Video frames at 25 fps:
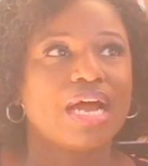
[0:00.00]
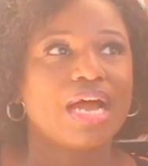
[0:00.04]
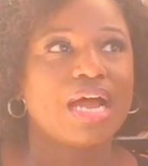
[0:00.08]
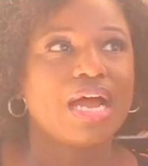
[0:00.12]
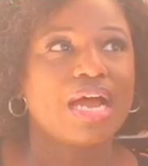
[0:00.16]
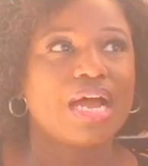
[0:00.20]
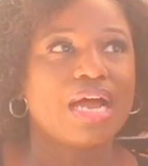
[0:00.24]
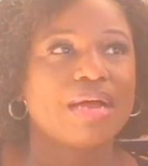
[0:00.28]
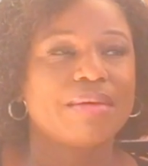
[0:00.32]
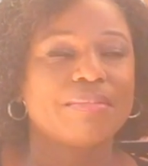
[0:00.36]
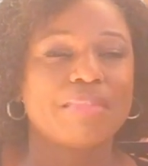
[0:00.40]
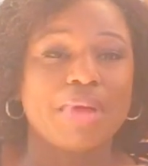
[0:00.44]

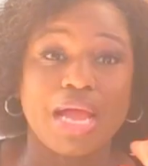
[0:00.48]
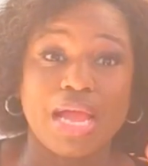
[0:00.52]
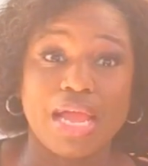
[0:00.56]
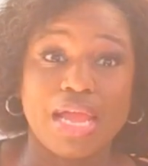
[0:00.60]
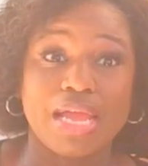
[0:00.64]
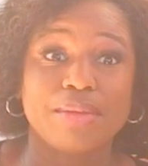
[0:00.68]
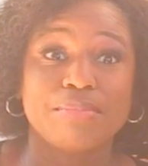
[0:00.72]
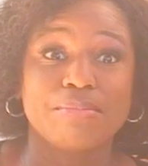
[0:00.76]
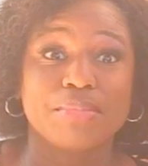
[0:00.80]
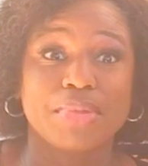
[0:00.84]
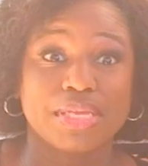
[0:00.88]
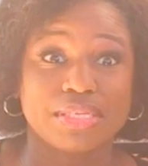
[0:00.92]
I
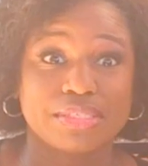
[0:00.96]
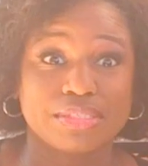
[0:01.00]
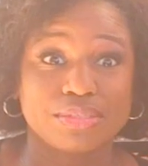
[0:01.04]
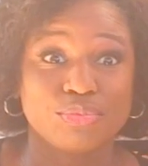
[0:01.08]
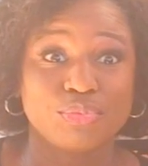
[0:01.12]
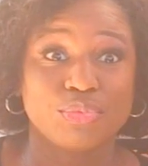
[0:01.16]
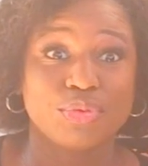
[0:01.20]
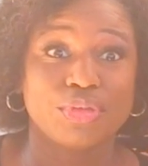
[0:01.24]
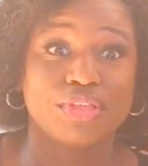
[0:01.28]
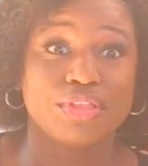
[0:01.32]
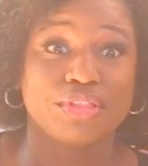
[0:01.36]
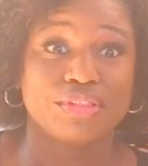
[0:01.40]
had
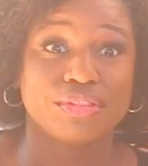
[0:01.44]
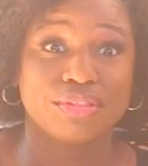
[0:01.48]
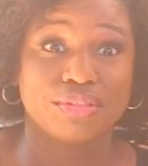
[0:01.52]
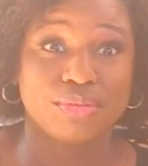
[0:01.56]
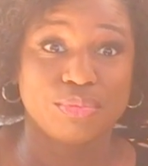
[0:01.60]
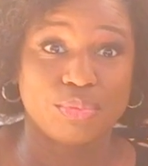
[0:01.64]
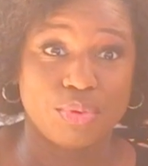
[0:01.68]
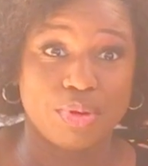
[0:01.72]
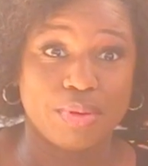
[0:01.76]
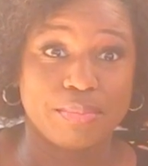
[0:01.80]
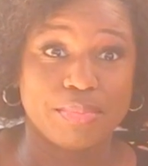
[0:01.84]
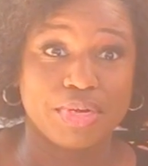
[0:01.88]
messed with
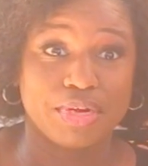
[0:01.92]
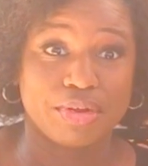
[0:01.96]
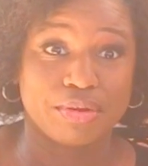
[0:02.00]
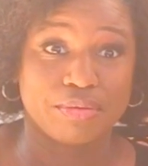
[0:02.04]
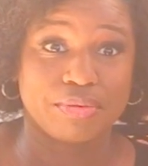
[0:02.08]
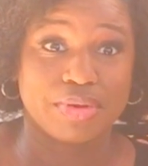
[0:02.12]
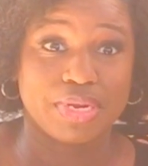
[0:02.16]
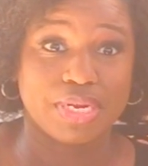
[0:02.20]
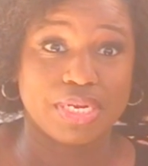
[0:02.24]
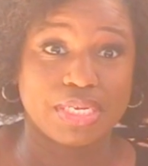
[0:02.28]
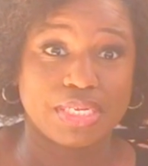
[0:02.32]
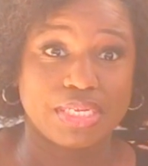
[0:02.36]
the woman
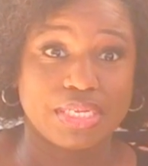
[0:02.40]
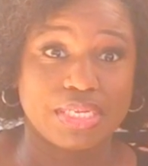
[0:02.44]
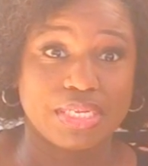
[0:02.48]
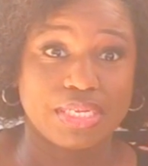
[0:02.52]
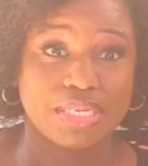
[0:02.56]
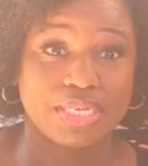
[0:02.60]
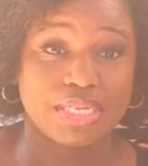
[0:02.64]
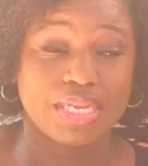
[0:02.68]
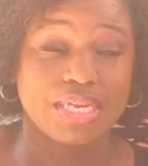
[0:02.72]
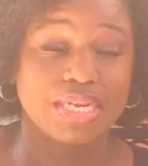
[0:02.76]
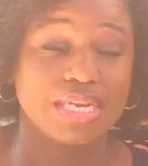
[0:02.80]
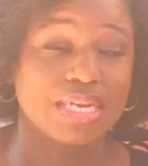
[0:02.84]
already.
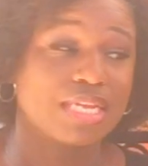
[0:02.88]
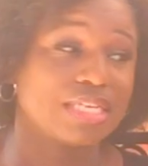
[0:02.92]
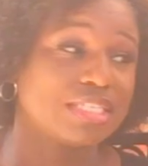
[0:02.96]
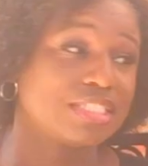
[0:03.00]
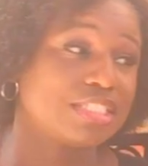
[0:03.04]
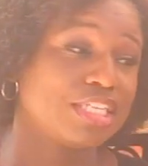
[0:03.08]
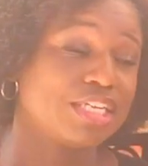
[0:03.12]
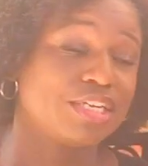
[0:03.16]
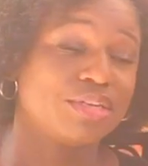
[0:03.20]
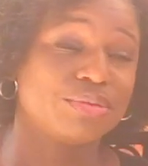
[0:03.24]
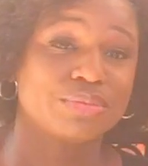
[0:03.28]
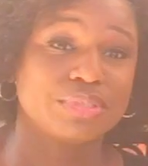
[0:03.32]
Mm-hmm. And like
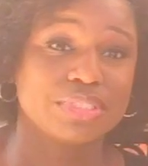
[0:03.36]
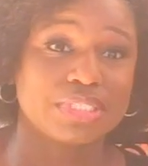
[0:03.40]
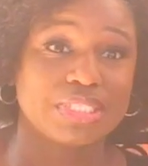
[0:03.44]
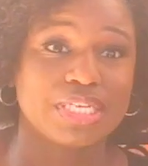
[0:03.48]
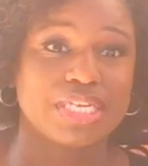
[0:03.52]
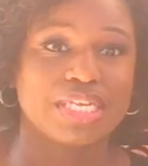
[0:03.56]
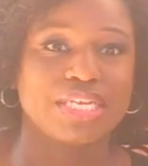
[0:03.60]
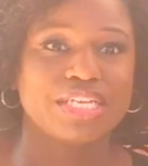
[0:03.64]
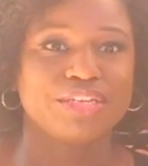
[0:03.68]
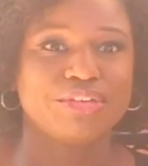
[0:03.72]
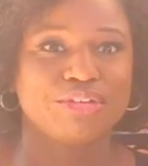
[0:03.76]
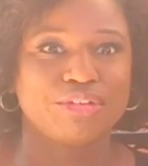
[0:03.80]
Sharyn was
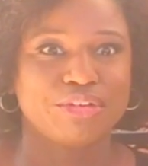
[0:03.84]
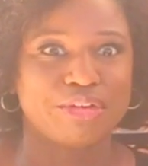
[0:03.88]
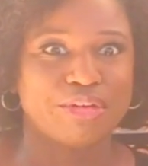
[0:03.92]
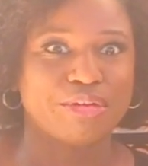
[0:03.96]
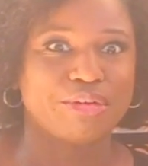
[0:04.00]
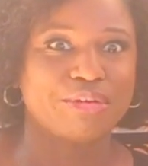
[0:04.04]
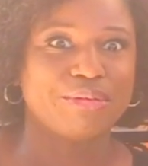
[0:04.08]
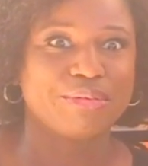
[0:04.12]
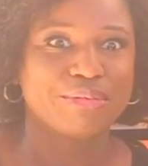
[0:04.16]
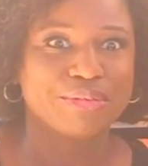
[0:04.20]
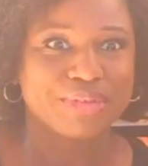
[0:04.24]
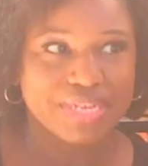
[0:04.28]
saying, you
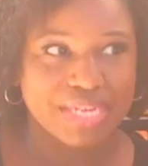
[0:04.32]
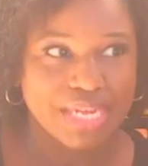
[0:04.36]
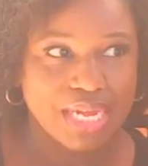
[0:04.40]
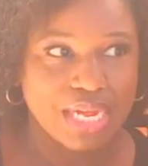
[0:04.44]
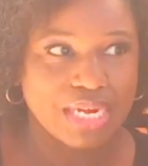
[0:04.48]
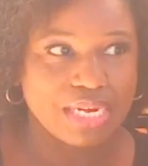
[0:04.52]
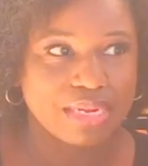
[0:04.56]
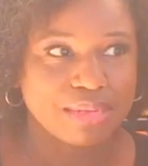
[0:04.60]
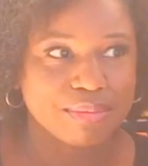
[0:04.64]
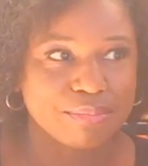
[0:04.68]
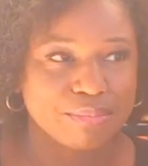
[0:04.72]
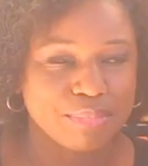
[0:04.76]
know,
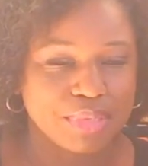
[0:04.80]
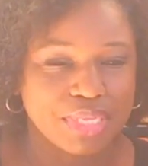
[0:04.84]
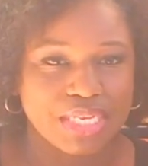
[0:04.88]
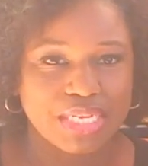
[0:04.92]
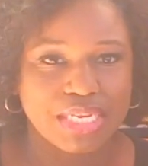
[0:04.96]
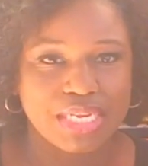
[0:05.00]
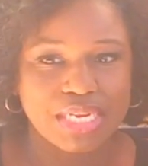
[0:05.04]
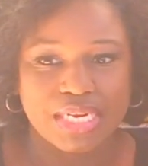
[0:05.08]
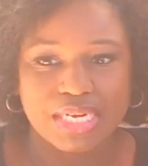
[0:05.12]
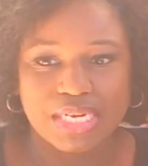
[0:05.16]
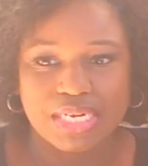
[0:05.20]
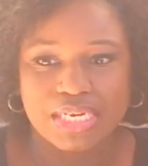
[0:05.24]
kind of
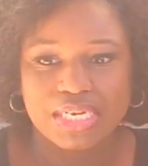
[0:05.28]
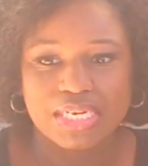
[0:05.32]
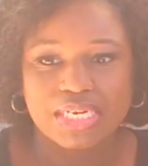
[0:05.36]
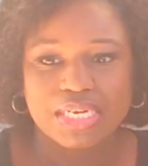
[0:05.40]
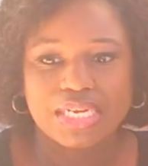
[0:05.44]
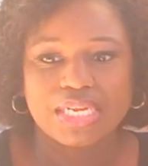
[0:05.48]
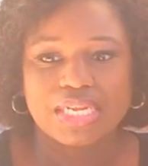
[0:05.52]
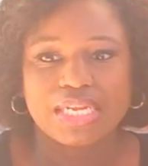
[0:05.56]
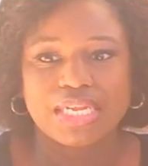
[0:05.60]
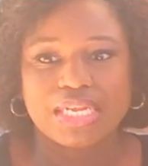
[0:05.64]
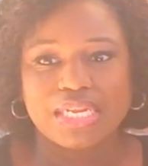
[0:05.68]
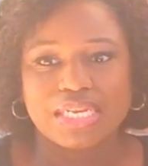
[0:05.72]
been there
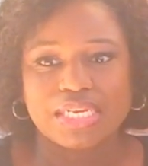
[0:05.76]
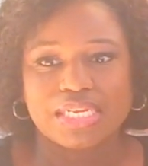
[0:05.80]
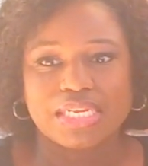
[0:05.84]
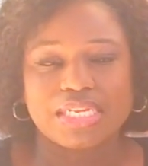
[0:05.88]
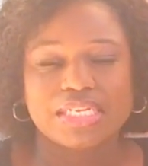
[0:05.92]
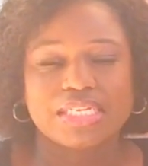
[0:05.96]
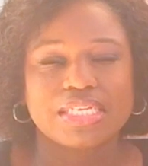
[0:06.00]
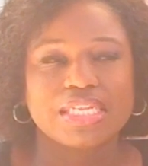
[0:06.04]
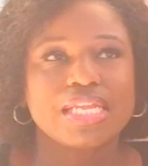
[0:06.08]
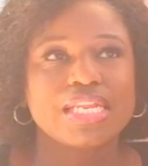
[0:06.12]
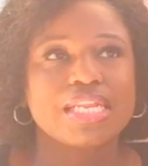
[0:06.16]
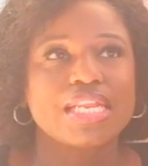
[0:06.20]
and
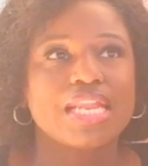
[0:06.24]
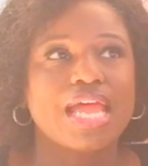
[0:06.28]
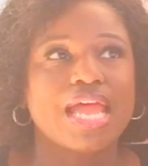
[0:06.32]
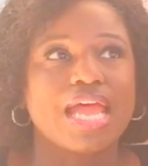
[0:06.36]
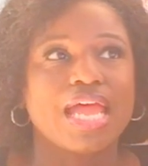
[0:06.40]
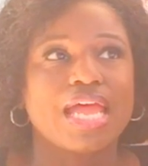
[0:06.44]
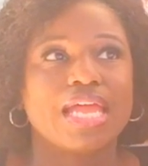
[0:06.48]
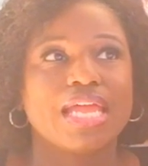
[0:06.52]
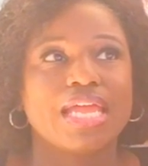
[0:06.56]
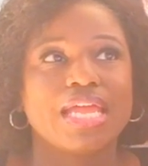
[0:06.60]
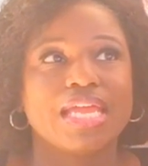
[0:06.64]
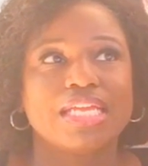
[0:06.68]
had done
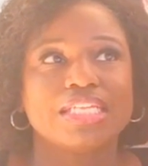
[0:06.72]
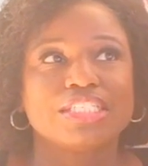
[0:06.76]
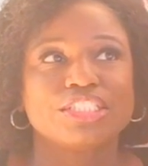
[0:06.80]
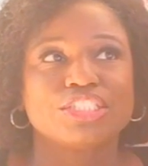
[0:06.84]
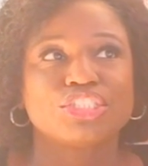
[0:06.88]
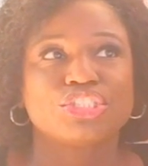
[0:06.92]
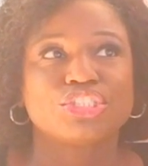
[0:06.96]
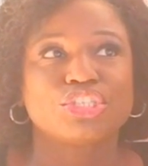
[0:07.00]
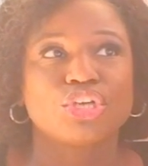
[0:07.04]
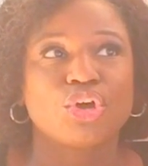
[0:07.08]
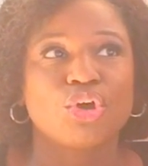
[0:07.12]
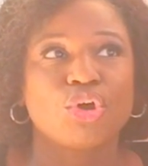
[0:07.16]
that.
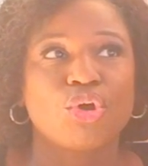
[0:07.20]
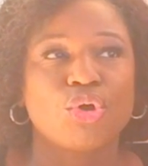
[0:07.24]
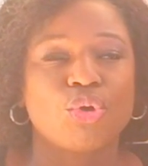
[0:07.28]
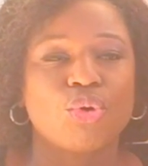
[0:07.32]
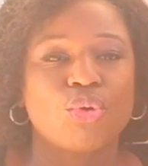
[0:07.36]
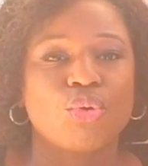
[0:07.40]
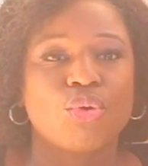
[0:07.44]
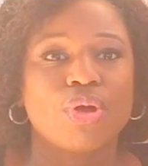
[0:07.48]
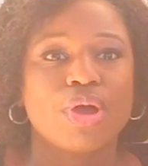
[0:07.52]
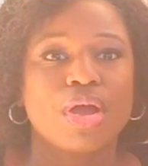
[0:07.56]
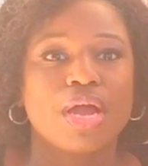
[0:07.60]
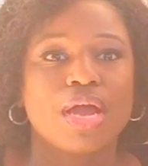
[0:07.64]
And
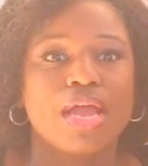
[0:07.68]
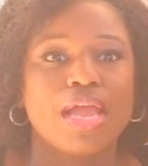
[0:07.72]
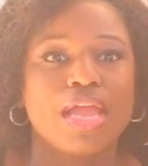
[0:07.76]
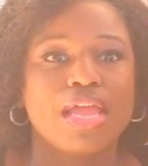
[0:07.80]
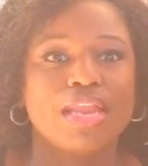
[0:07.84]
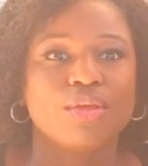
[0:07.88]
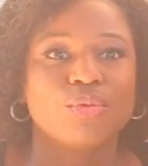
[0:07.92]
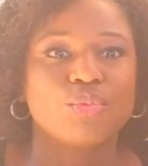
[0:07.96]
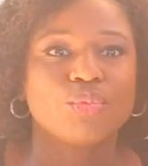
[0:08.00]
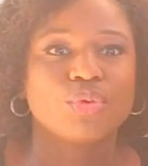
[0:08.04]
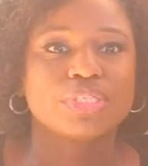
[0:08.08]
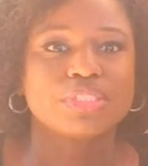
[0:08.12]

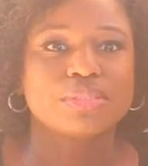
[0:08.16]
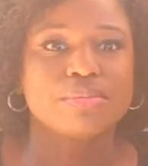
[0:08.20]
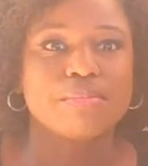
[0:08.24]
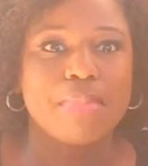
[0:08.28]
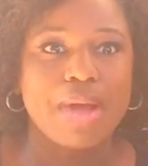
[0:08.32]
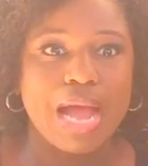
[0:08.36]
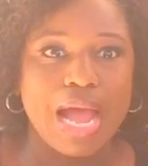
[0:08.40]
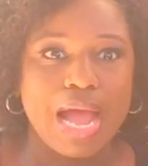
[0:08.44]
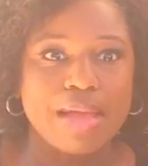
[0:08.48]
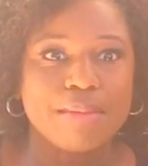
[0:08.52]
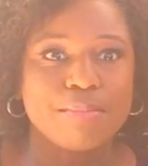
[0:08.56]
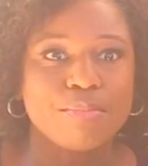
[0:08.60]
it was
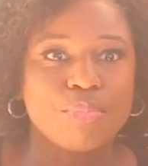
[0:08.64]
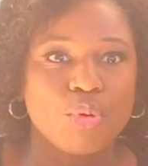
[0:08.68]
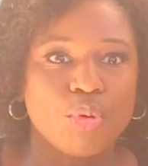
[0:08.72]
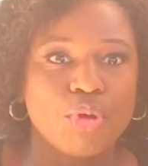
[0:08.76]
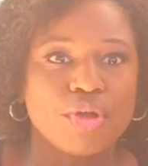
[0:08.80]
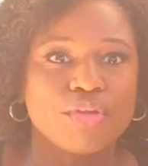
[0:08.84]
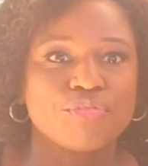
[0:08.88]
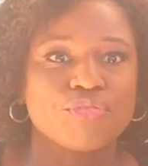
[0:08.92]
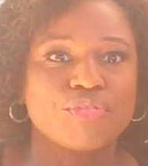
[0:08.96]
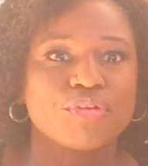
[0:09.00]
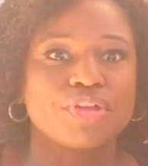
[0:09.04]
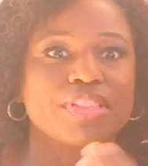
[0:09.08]
my
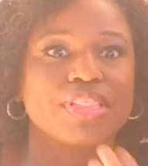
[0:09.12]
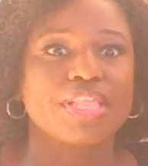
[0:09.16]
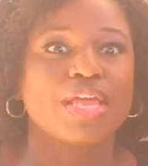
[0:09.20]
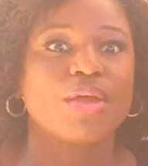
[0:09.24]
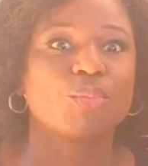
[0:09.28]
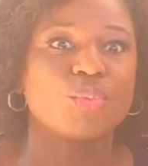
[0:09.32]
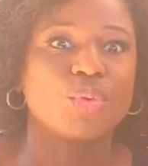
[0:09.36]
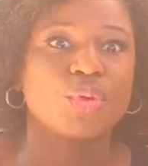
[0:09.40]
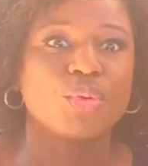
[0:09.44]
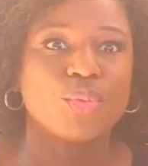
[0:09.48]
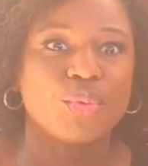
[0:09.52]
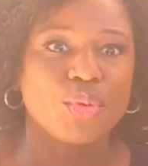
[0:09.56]
boyfriend
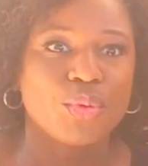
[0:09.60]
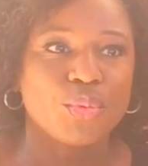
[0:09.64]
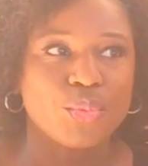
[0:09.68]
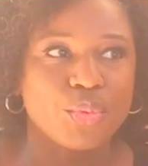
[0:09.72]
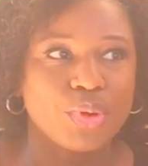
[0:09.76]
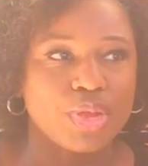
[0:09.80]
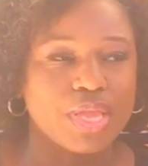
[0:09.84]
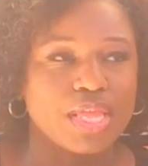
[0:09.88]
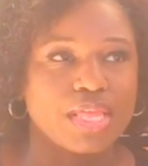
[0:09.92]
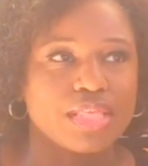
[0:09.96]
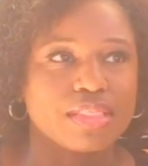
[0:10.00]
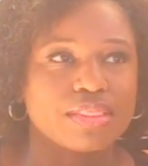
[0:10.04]
that we were
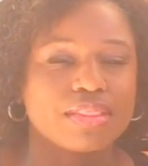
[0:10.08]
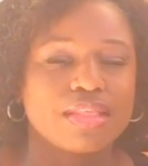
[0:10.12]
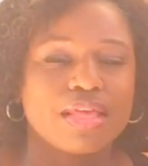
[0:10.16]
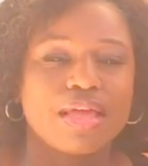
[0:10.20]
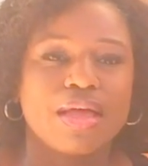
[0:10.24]
with.